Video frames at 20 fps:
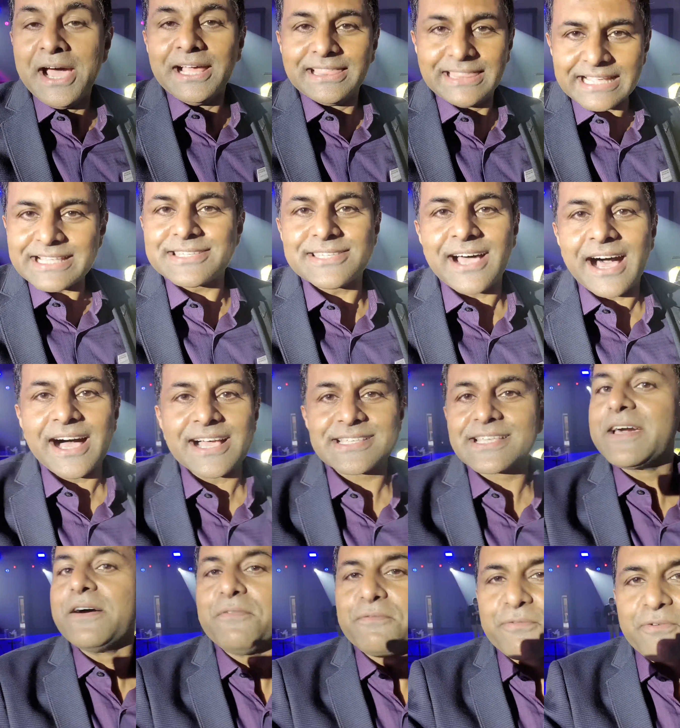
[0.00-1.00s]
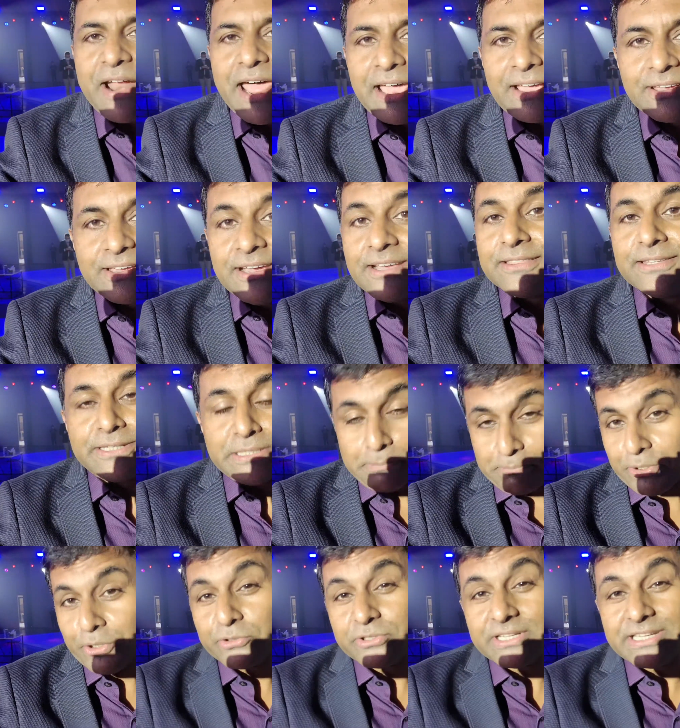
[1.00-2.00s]
Let's ask Frank, the
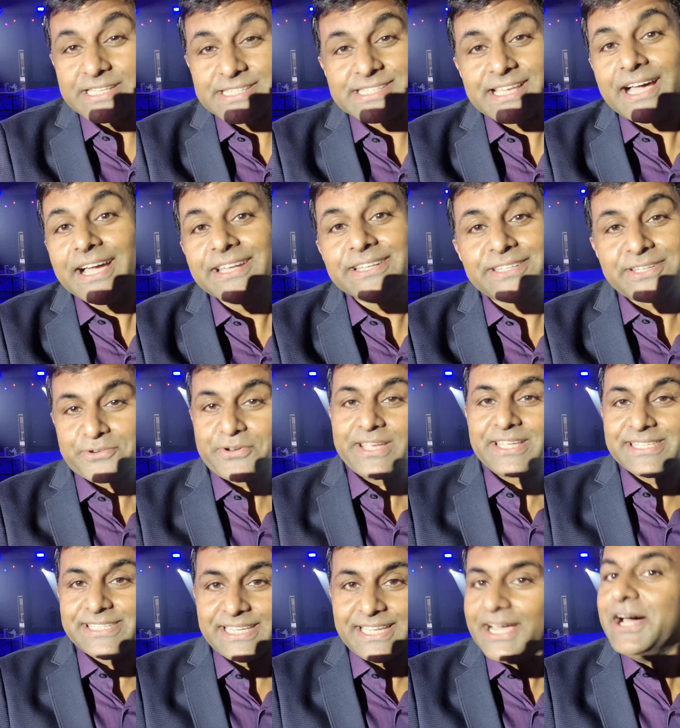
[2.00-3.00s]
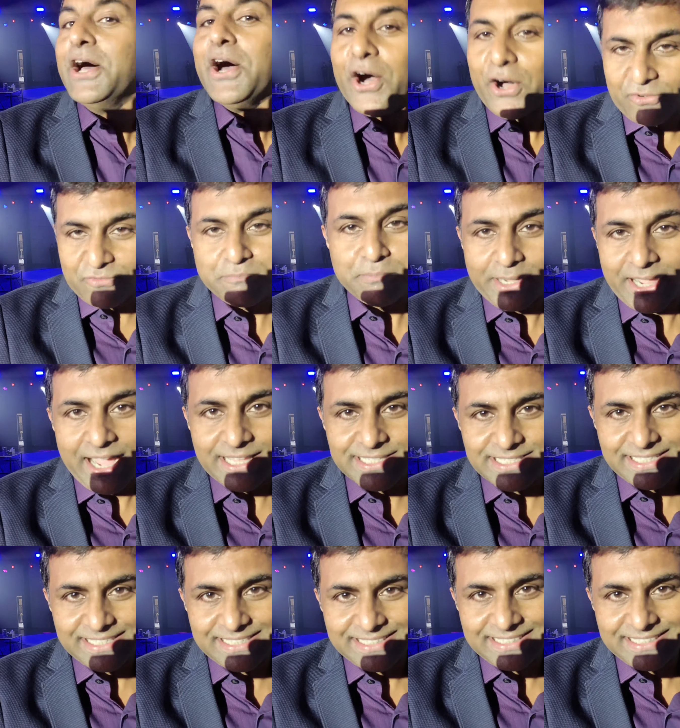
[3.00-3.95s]
Deputy Design Director of Bugatti.